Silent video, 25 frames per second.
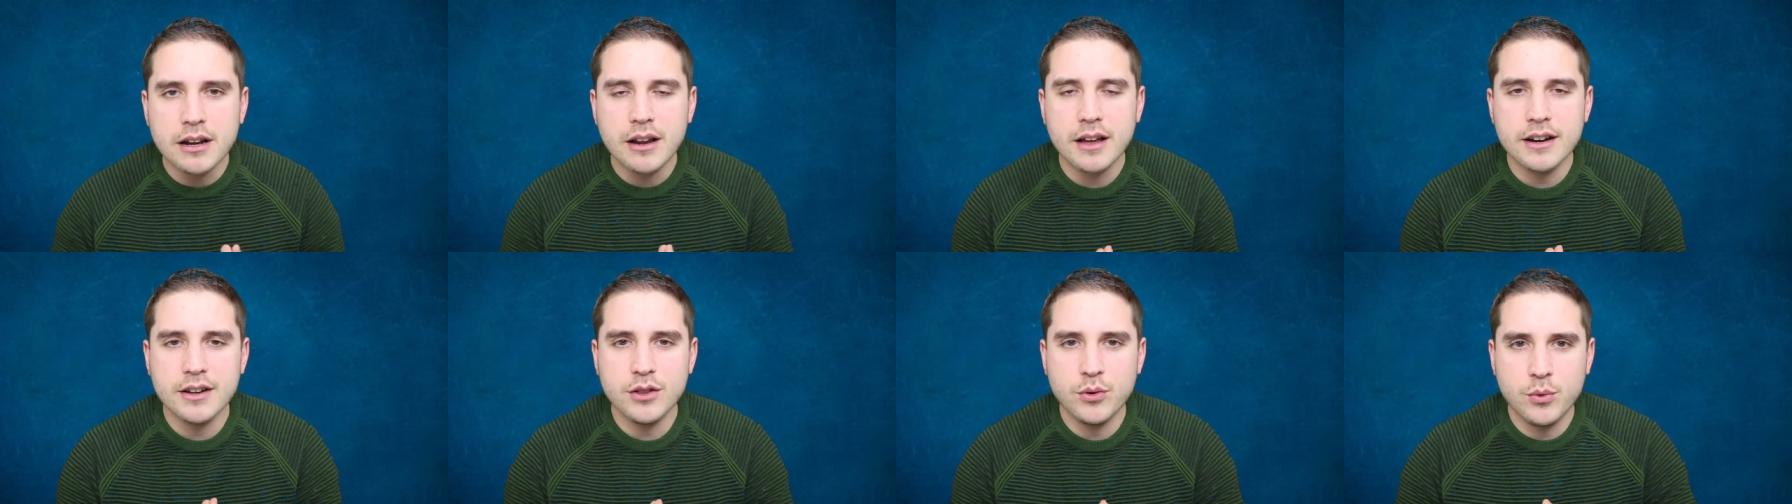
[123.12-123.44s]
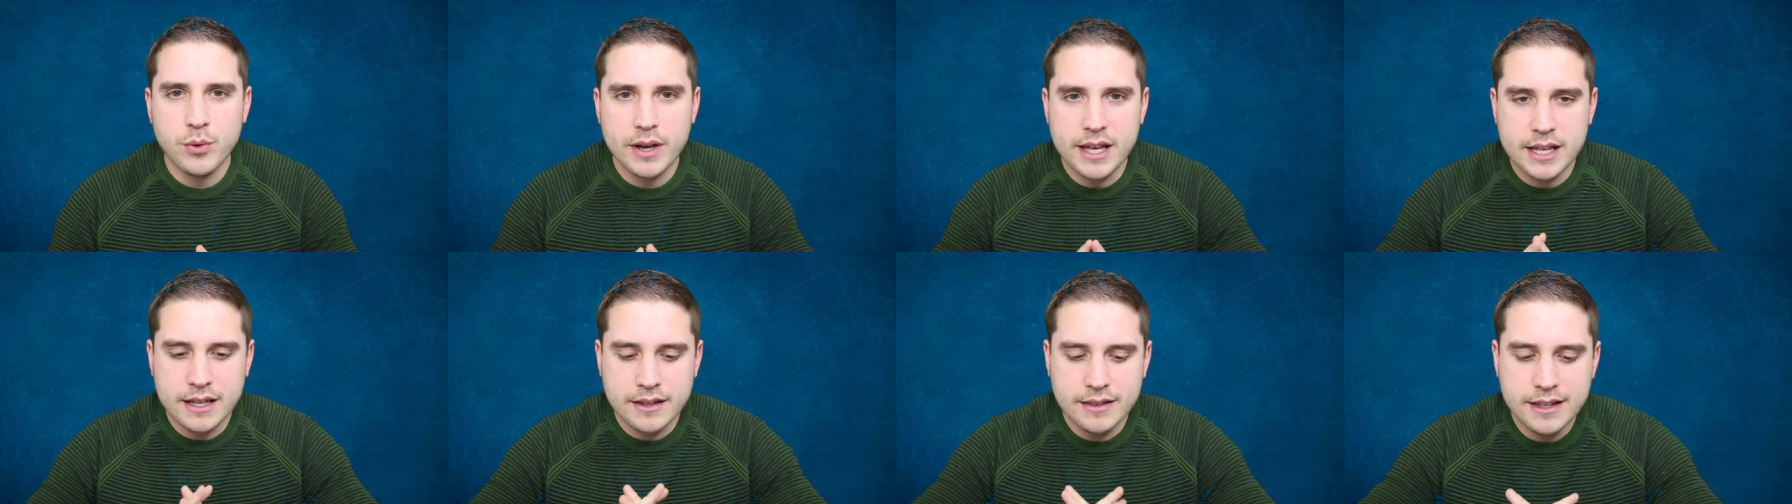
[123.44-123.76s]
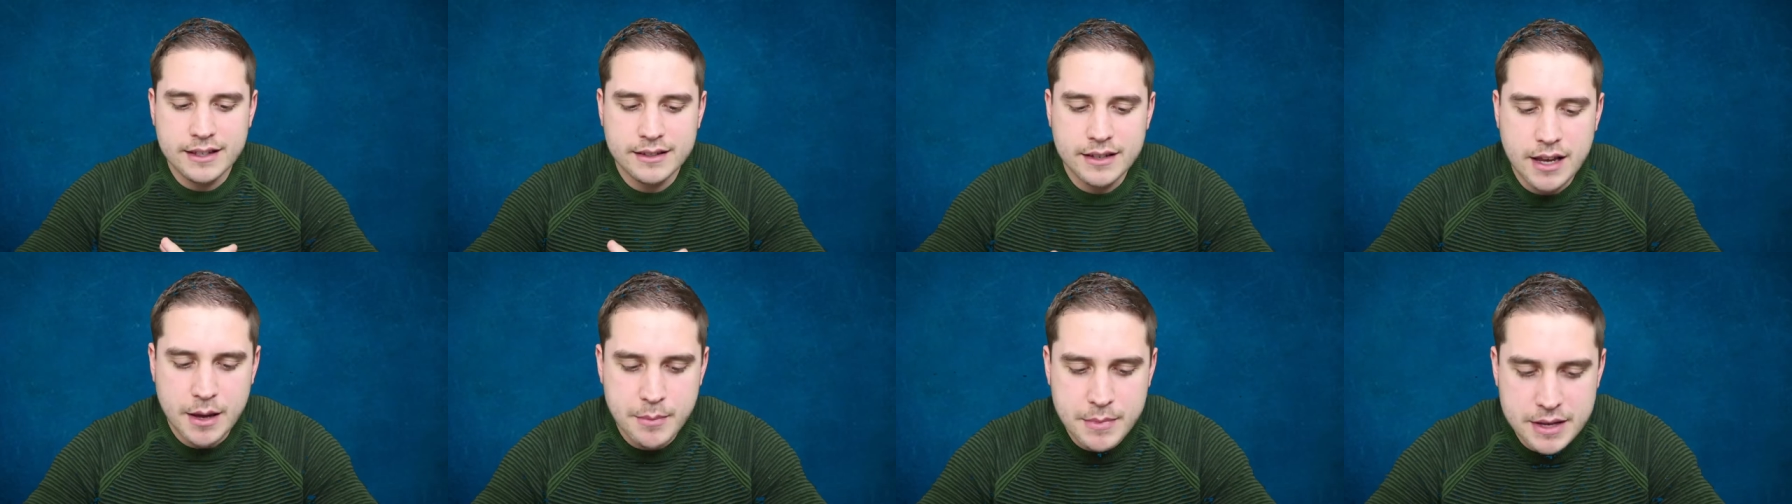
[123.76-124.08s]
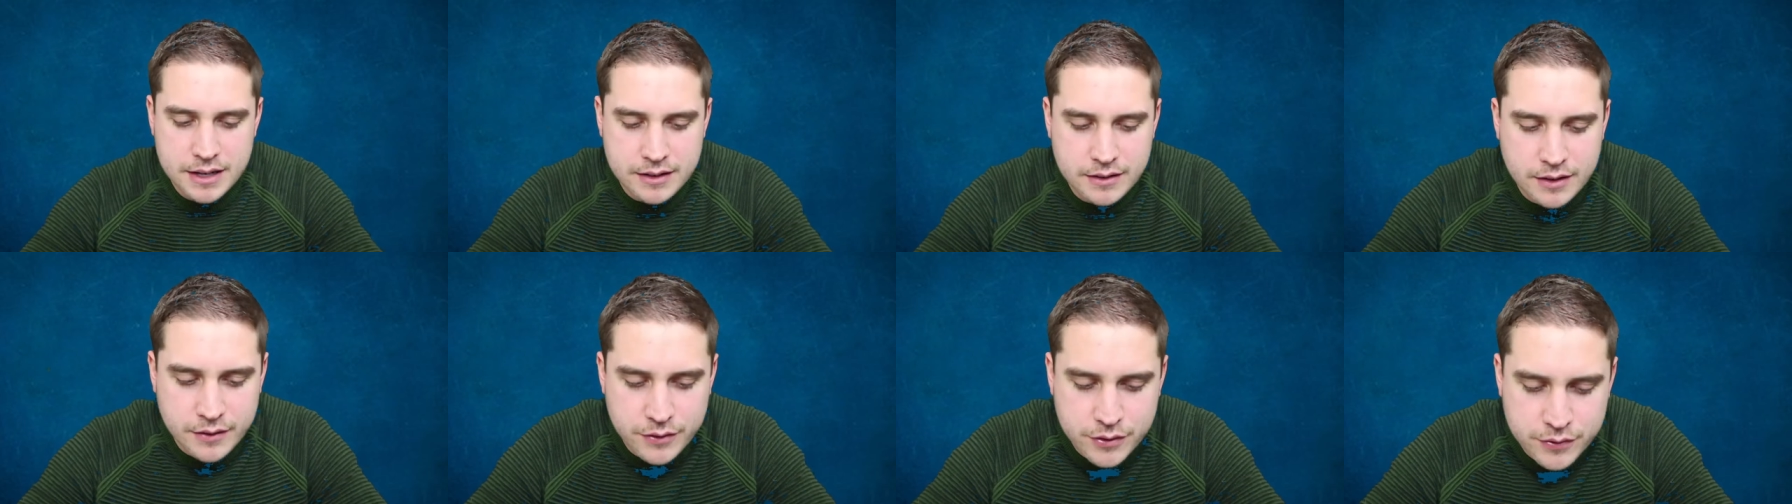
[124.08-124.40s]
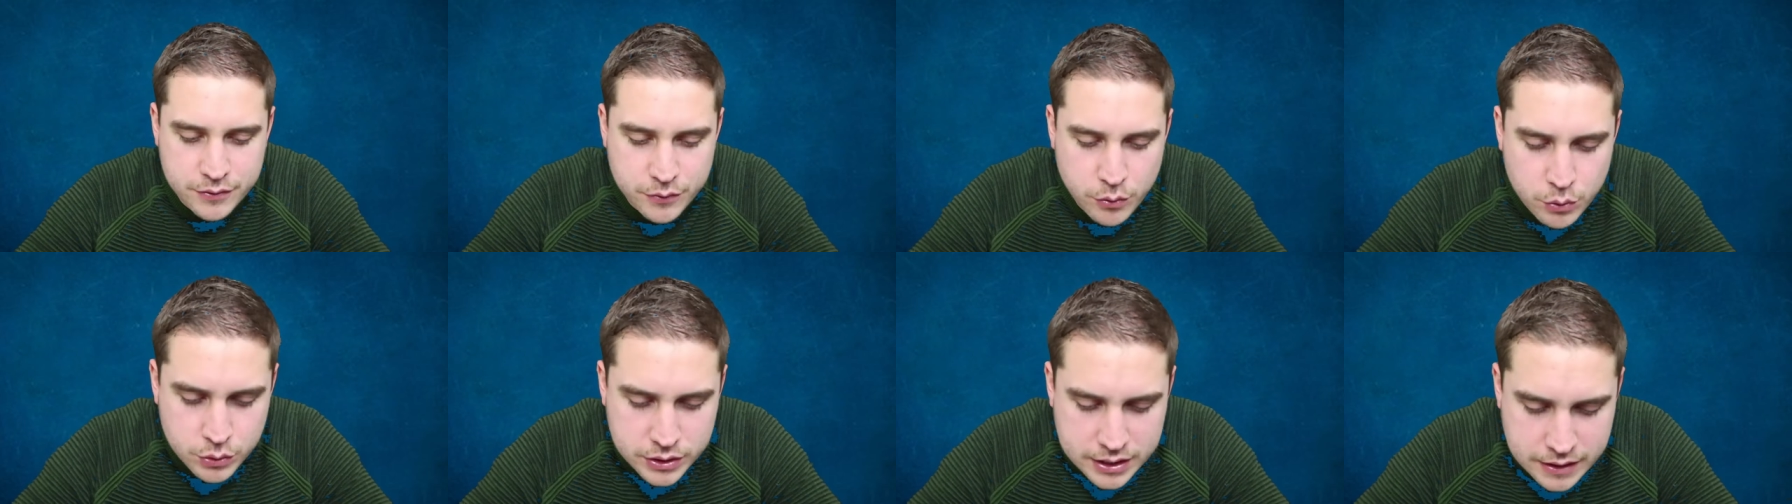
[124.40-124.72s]
line of the week. This came in
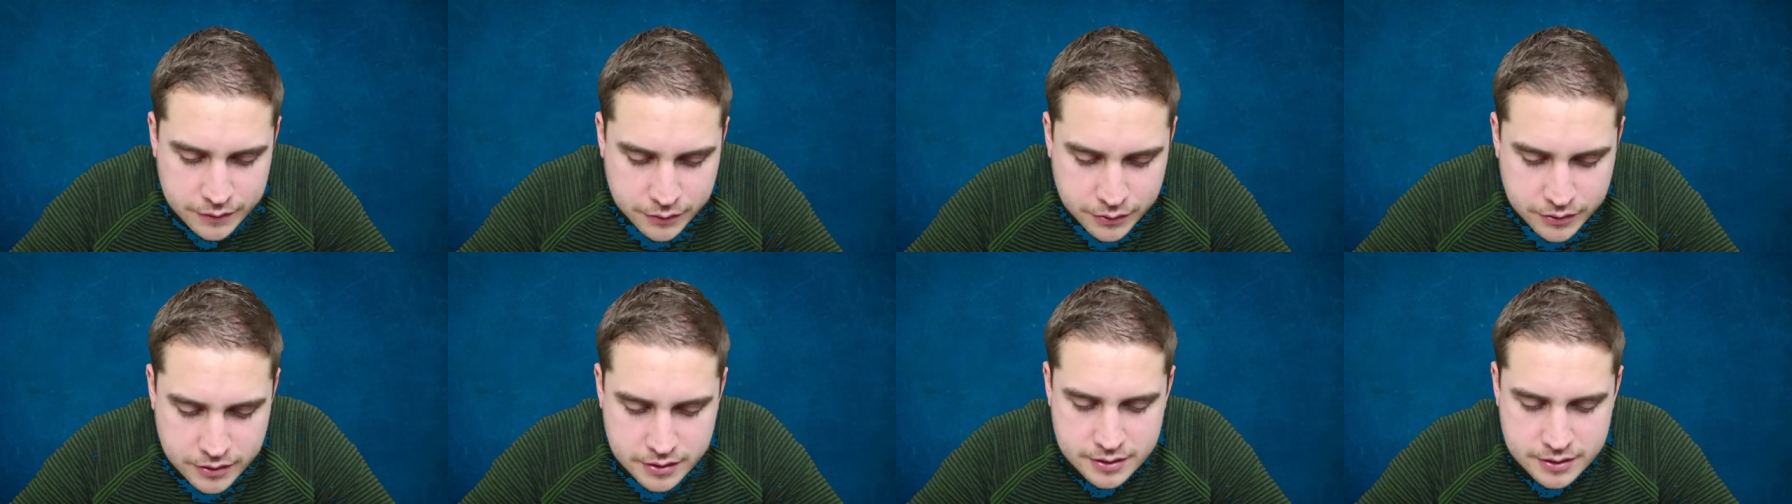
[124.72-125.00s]
14th of